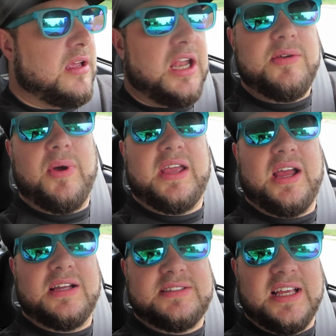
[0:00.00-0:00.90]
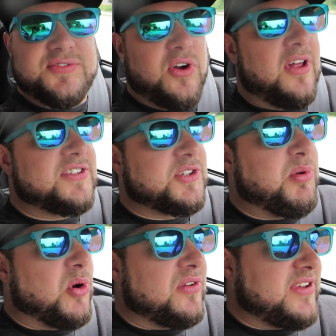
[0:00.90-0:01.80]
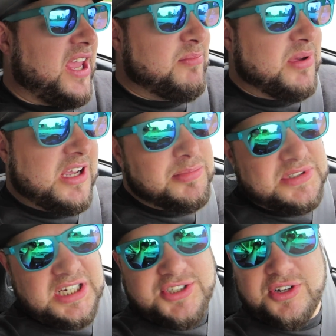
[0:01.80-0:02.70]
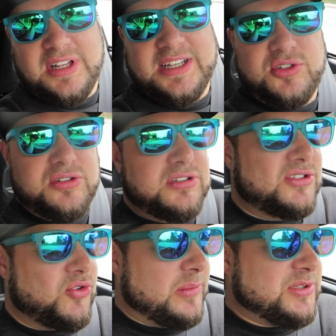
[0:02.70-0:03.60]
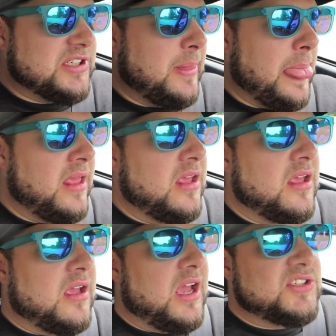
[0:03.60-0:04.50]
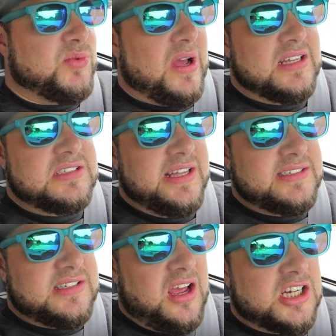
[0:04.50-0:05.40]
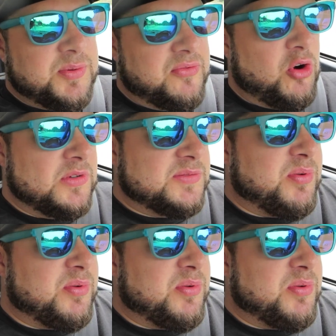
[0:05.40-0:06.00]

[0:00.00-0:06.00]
Anyway, guys, thanks for all the support. If you can, pick up a t-shirt. Links are in the description, as well as links to Hush Performance